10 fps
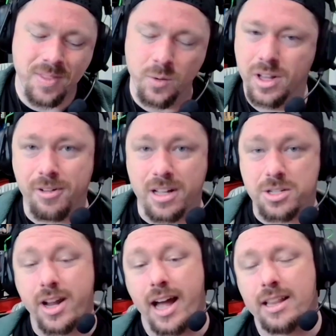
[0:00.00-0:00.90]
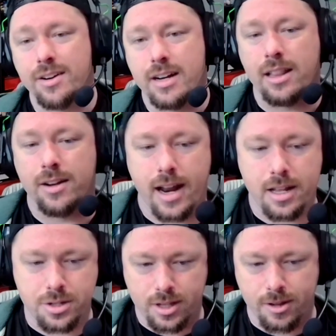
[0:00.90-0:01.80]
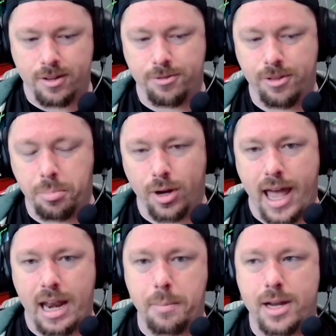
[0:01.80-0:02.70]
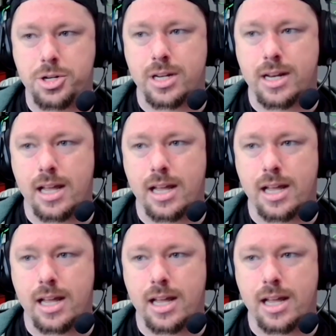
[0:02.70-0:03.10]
really fun. So yeah, I learned how to do the flip book animation.